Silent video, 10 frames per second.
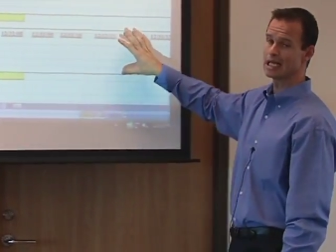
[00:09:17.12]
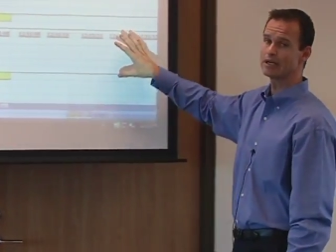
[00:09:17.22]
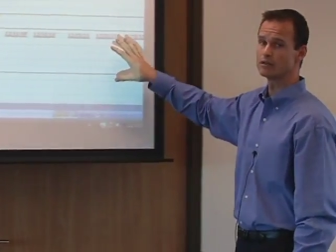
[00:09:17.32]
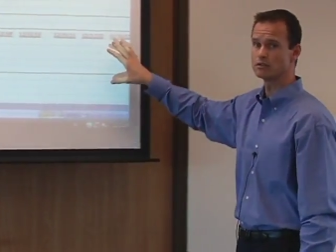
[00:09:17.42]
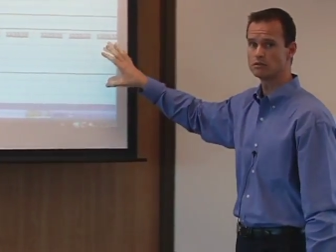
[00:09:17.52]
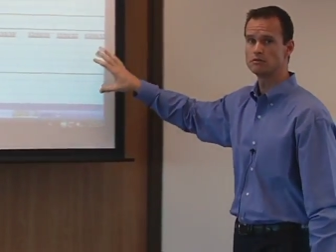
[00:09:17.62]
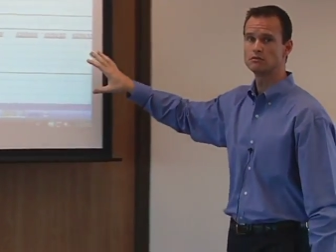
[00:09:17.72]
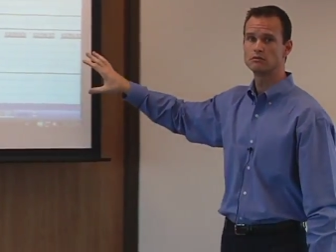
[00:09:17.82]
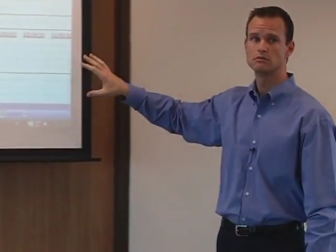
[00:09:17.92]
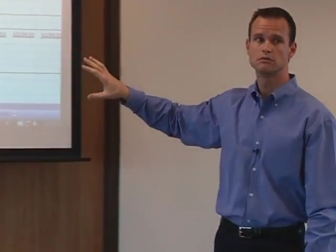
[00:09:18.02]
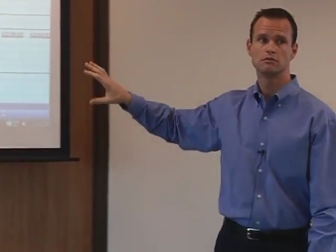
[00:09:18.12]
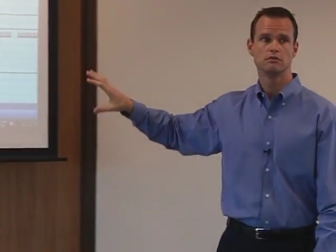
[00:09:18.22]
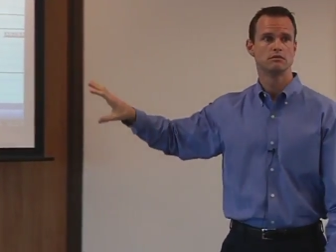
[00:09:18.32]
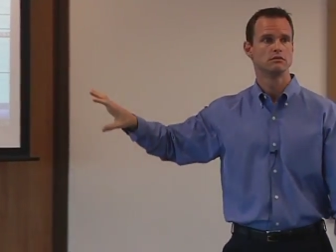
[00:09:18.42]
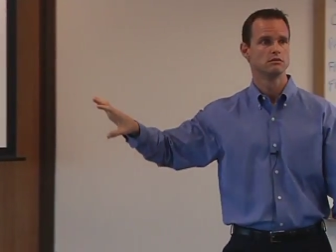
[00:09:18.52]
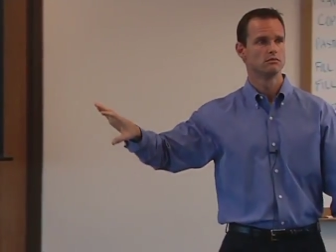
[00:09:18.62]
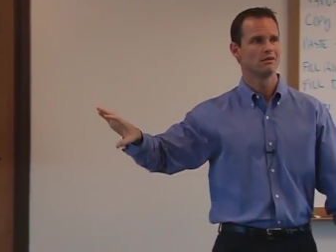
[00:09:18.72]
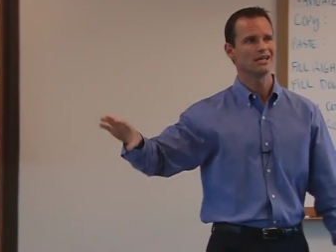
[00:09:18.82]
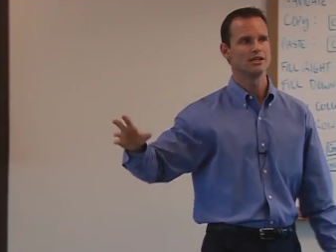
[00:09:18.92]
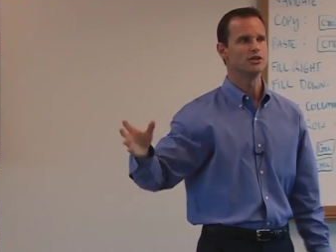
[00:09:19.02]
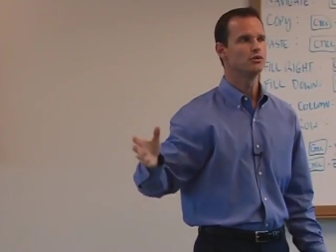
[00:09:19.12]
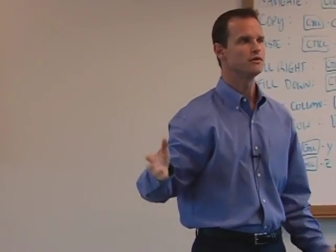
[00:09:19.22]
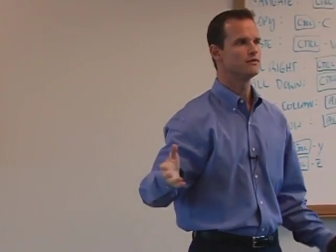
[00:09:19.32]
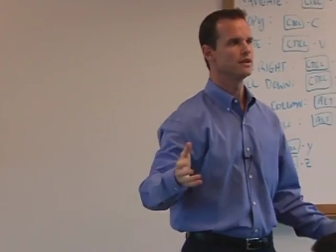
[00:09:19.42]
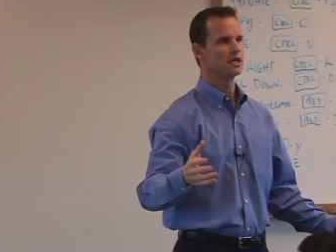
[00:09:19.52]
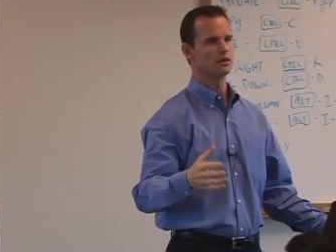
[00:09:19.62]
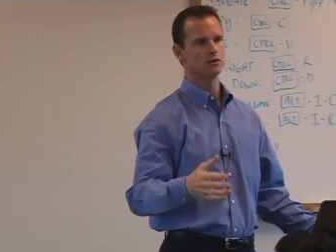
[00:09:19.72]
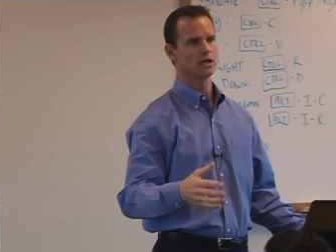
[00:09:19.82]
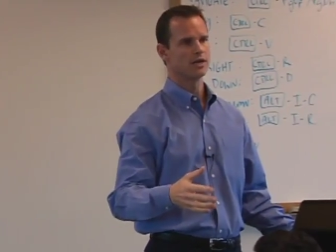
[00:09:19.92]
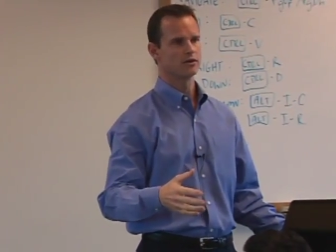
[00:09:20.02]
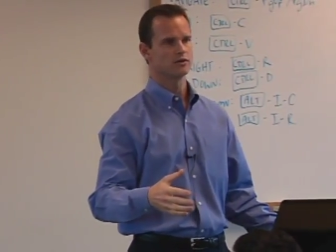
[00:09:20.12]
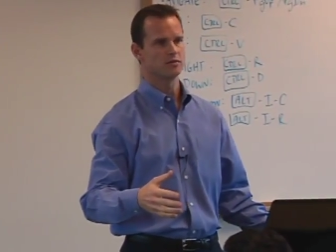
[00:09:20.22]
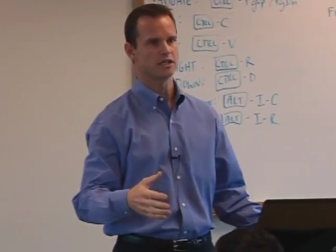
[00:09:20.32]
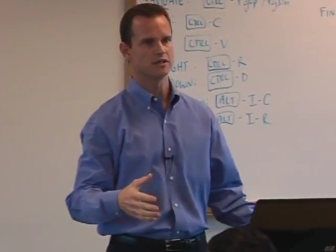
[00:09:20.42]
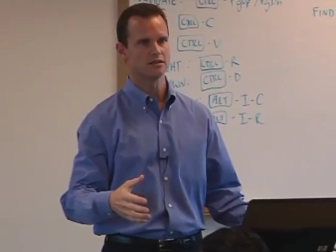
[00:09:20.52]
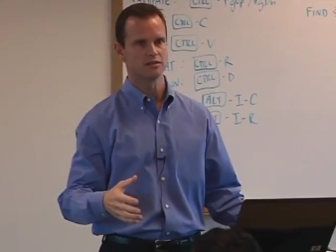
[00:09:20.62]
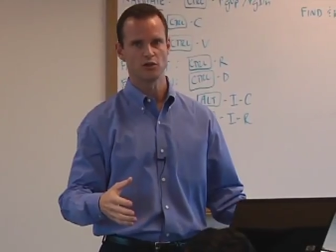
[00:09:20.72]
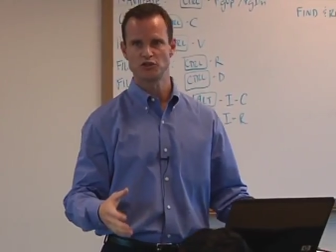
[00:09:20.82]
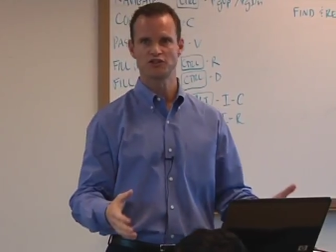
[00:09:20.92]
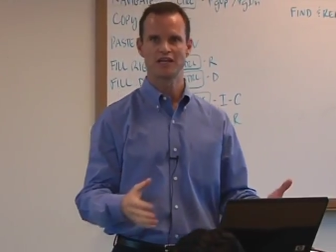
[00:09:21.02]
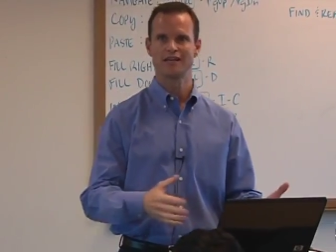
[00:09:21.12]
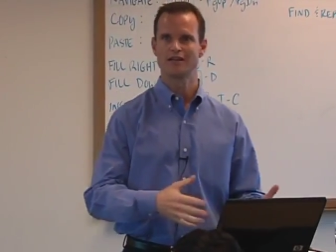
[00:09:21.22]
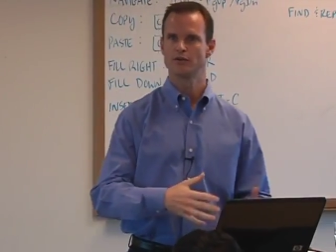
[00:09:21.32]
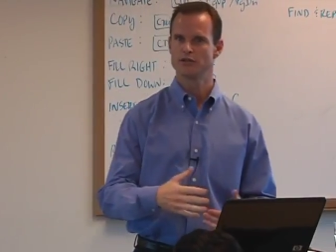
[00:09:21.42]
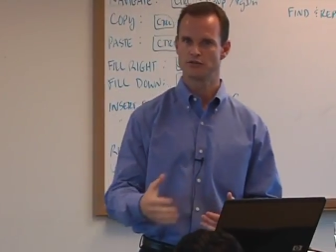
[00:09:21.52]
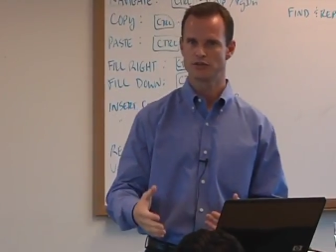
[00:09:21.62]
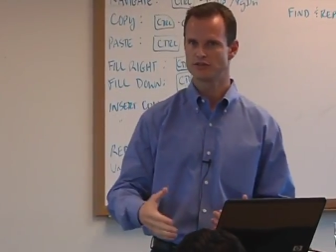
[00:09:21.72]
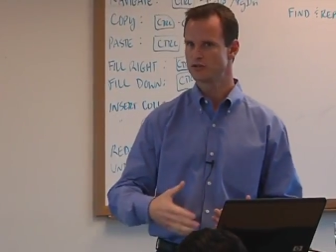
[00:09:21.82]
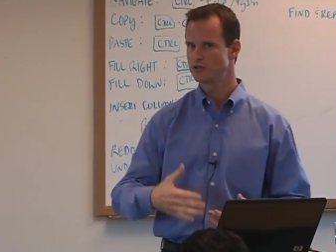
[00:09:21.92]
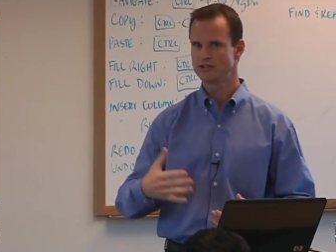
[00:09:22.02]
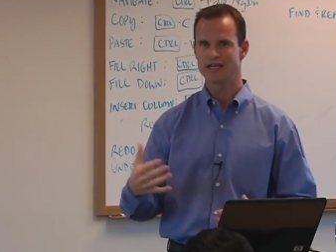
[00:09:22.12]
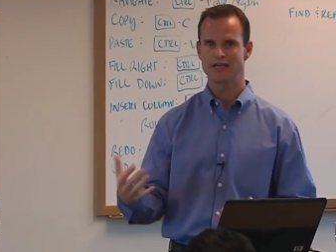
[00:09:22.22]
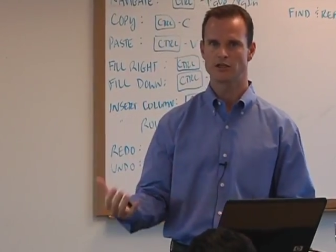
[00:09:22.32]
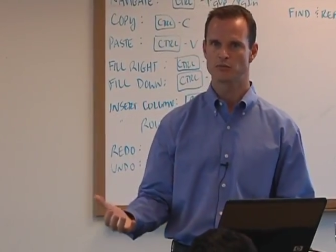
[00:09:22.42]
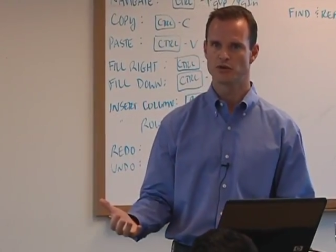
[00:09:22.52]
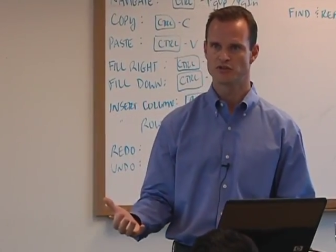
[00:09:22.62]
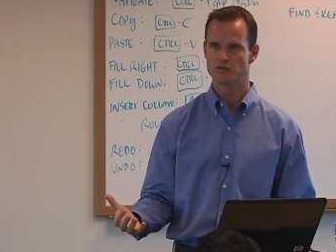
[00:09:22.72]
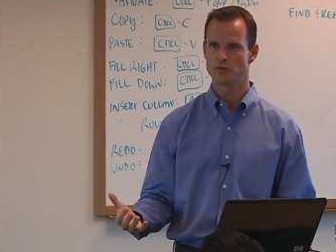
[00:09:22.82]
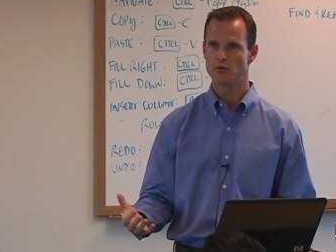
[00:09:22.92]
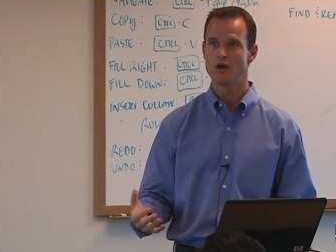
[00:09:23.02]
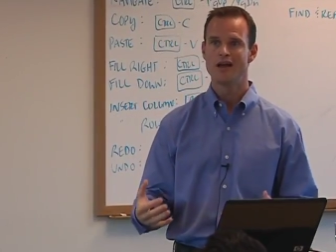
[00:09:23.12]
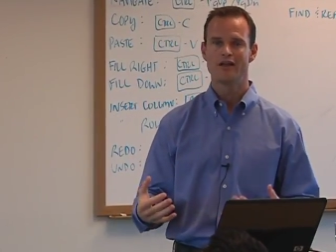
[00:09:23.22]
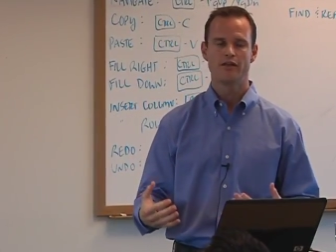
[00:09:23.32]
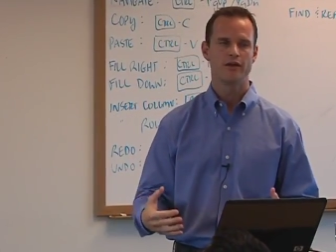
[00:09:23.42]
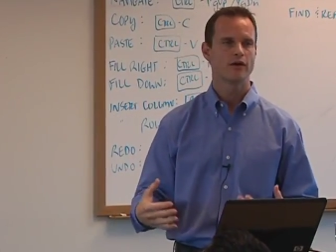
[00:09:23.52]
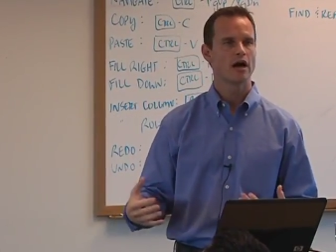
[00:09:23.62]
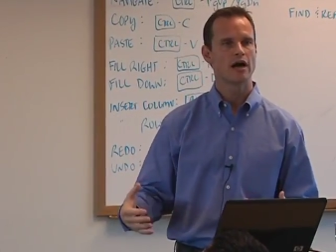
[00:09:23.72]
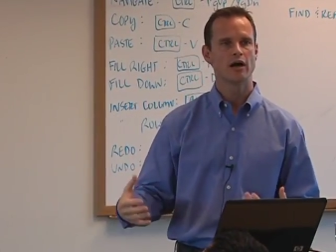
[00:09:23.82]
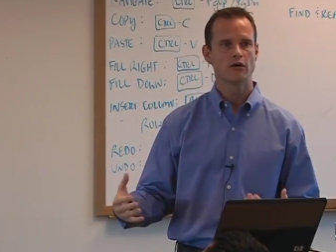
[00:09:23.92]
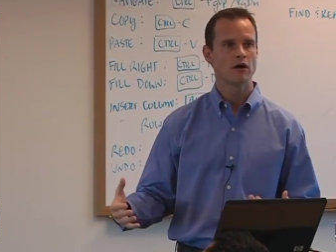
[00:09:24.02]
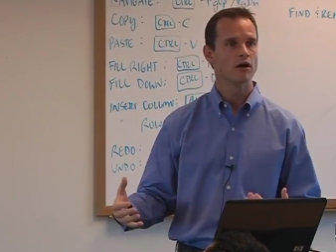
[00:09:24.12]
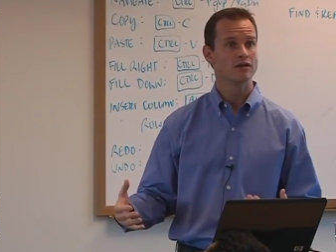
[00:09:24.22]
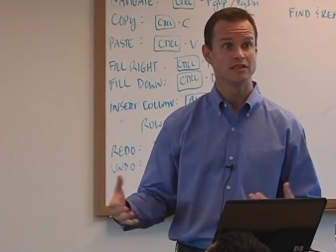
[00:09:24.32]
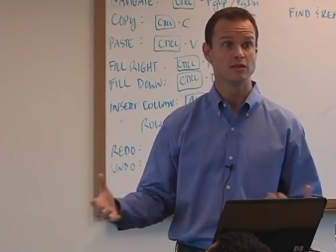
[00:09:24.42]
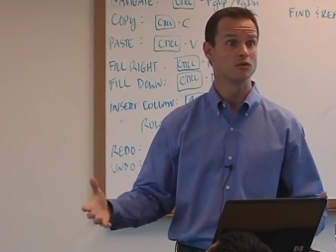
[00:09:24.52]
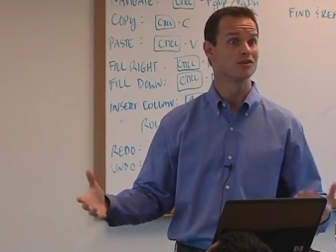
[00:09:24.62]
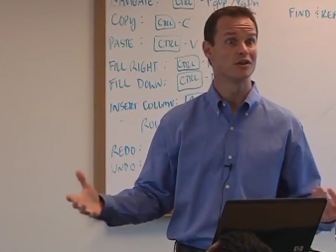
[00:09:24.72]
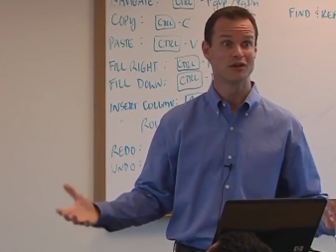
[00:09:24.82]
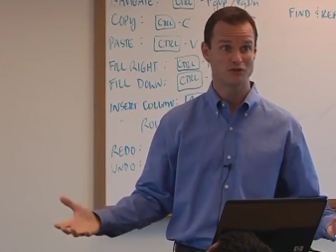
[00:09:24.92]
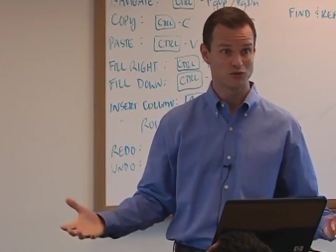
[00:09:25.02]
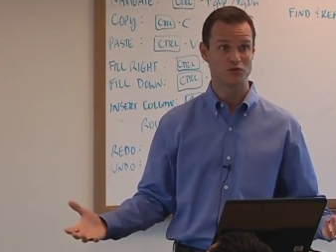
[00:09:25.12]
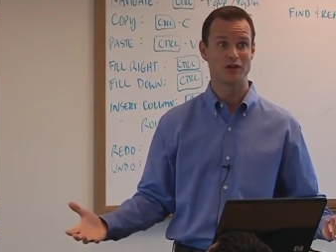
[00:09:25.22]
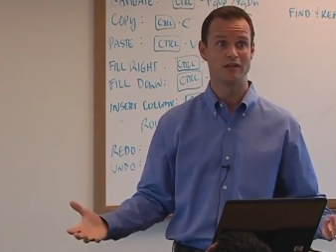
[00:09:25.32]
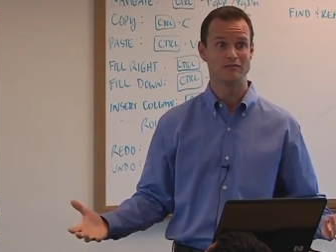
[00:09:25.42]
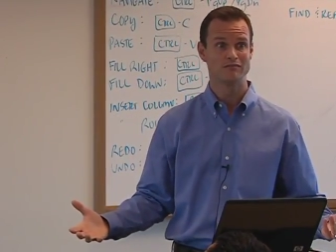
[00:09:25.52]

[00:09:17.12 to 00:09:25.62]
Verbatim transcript: lender. We're not going to do it for the other lenders because they're just getting their interest, they're just getting their principal. Their IRR is equal to their interest rate